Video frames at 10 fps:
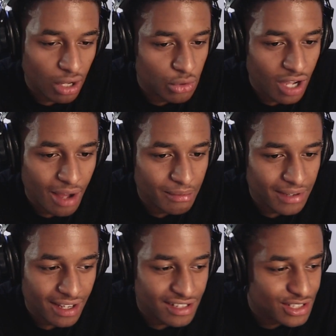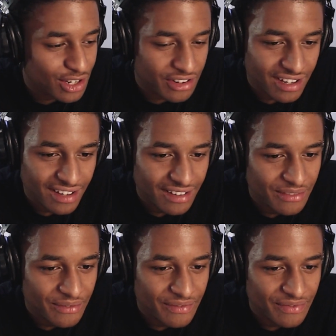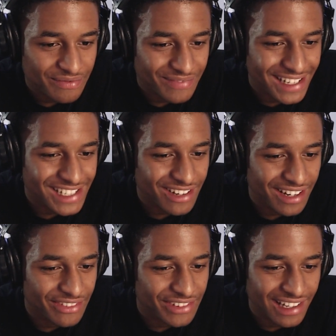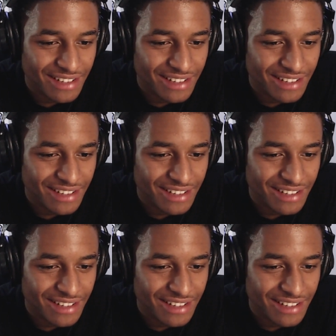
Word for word: yo, you can't be here. Sorry, mine's training for